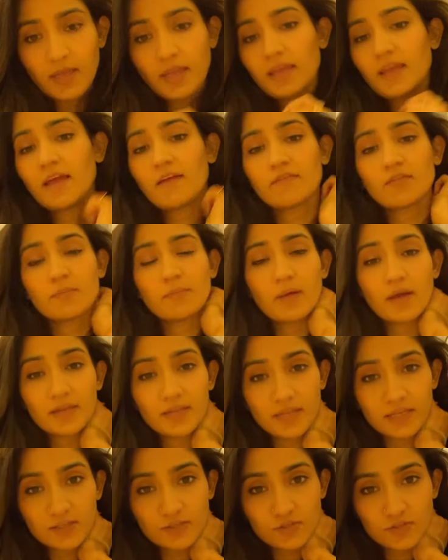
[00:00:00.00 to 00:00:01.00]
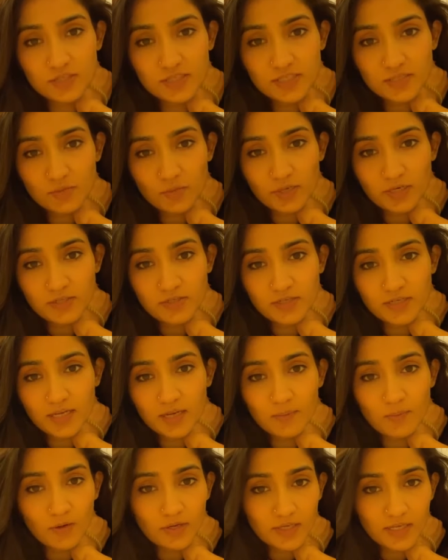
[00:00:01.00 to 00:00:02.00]
Hey everybody, just wanted to
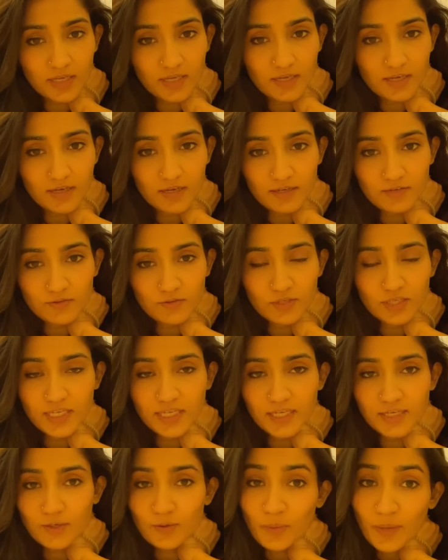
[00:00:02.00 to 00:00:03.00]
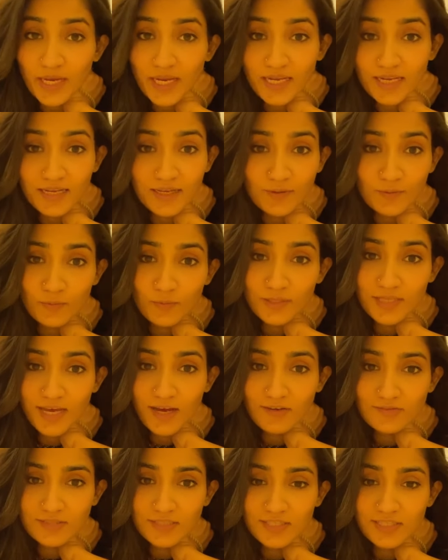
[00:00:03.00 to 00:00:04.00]
come on here really quick
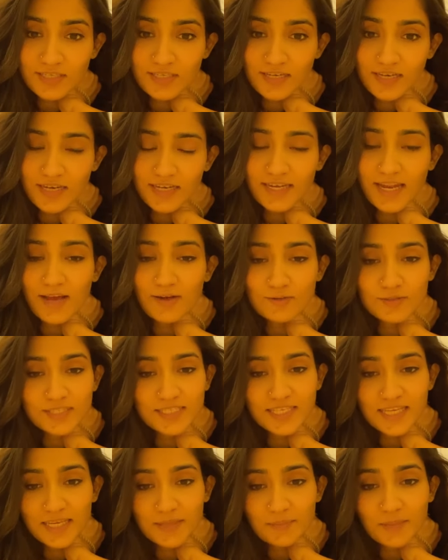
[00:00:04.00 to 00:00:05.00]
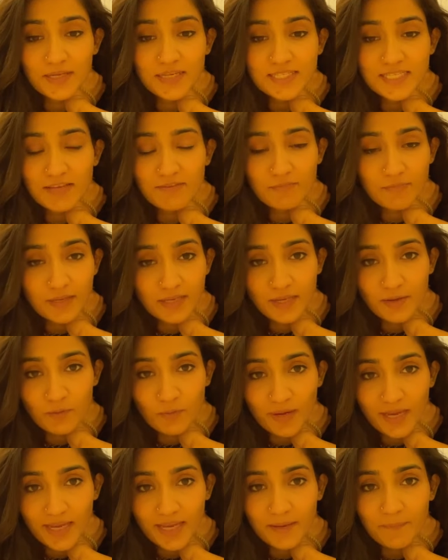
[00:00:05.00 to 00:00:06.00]
without announcing because I've been
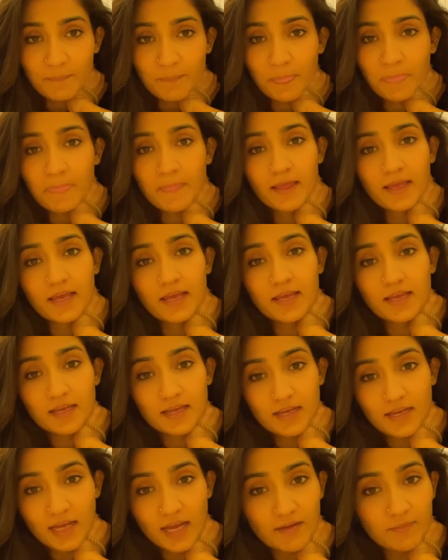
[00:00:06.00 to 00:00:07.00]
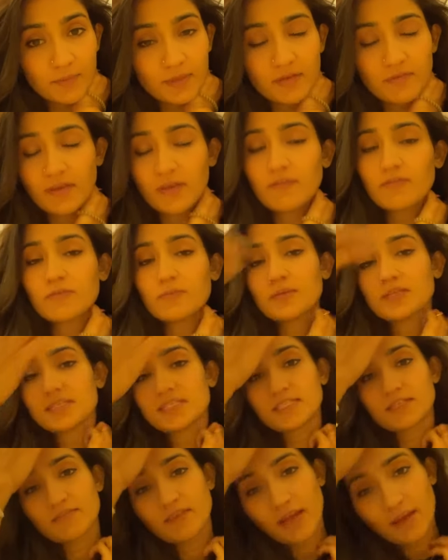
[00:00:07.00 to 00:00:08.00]
away from
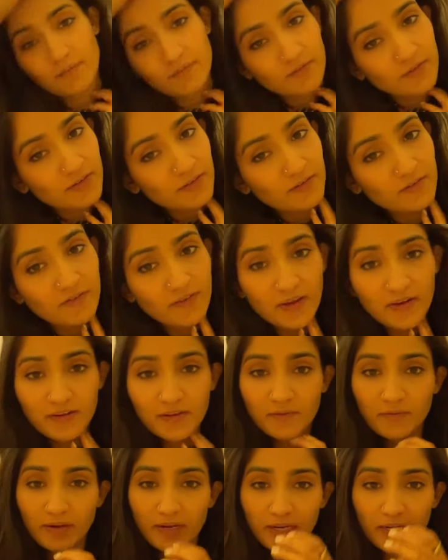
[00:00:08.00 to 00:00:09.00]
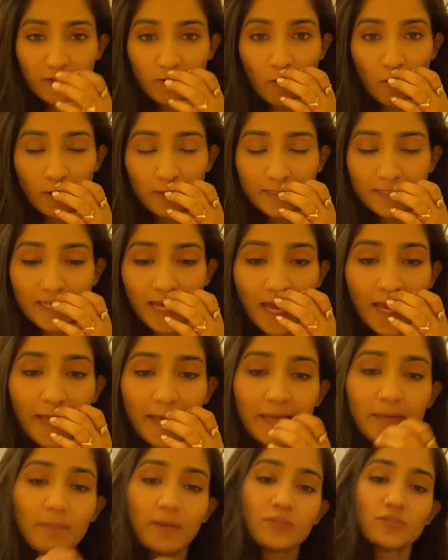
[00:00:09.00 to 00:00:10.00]
Instagram for a very, very long
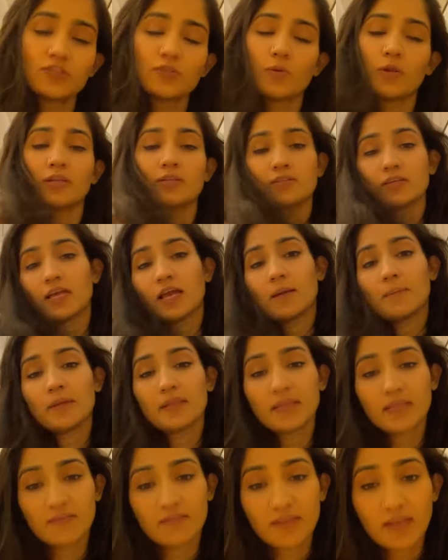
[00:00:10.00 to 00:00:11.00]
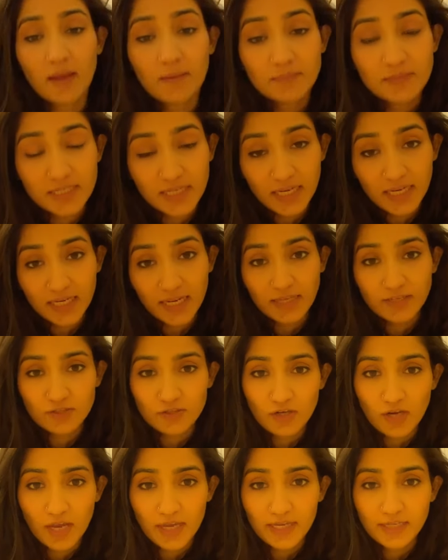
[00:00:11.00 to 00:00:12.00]
time. I just wanted to come and give an update and
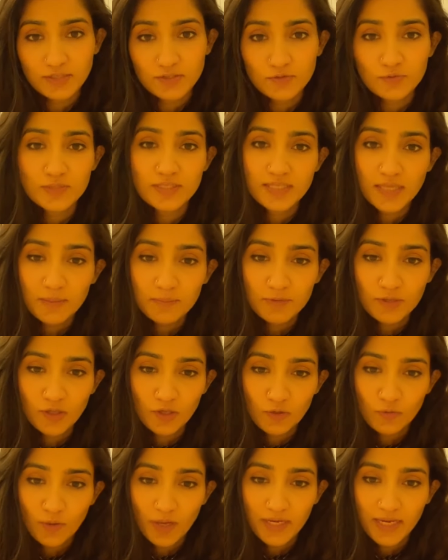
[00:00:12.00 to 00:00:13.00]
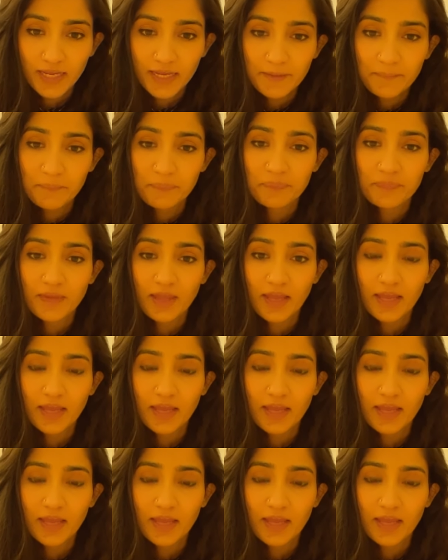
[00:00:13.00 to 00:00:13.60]
try and do some Q&A